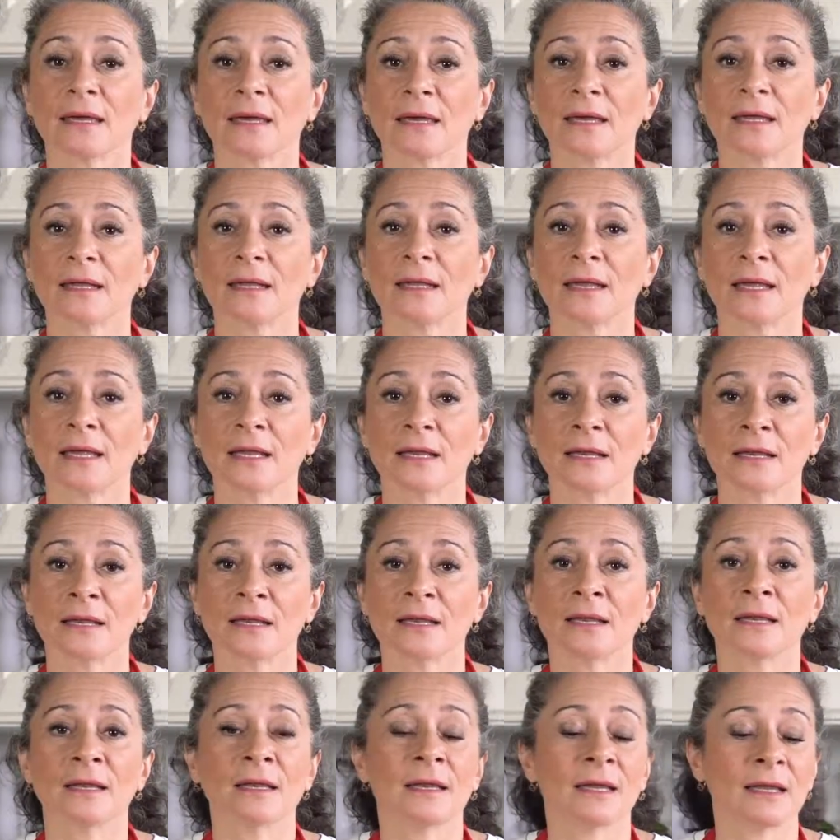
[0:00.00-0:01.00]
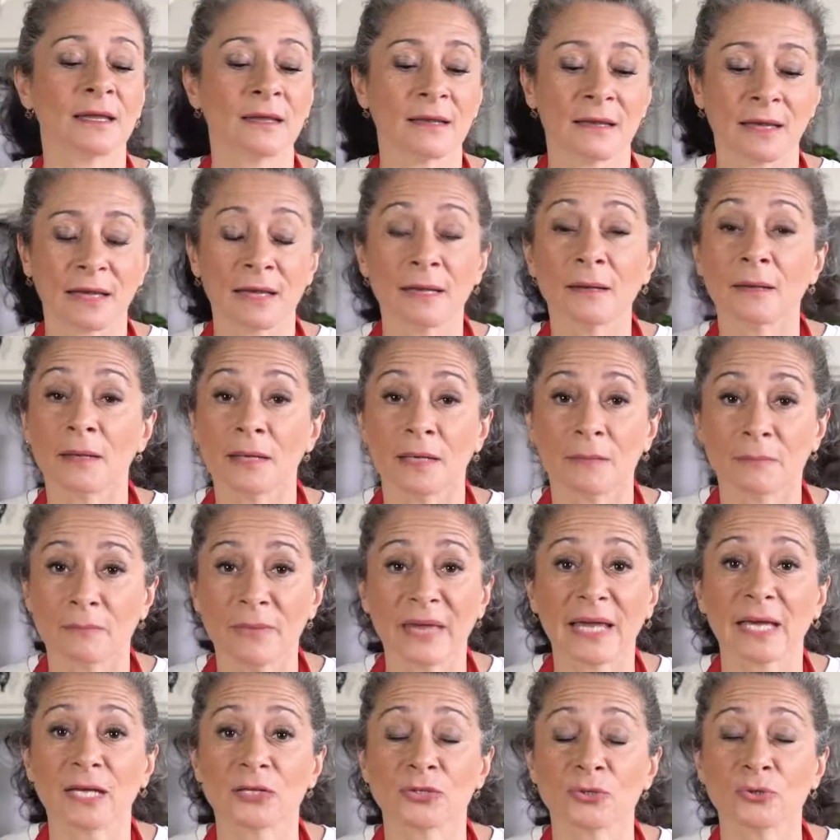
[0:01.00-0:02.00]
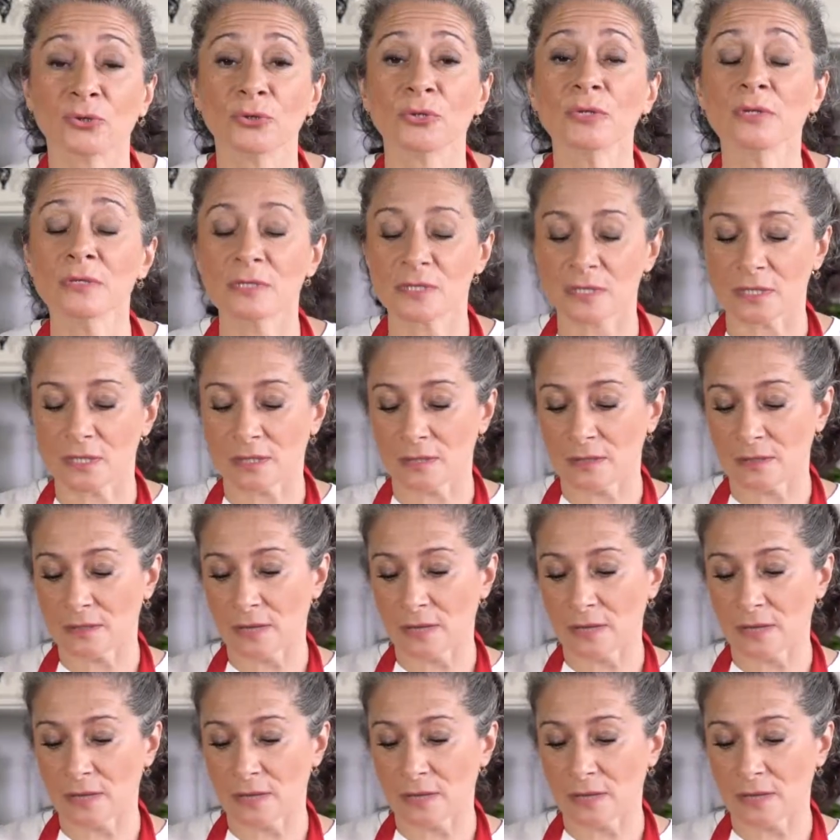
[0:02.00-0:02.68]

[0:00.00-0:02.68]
in baked goods,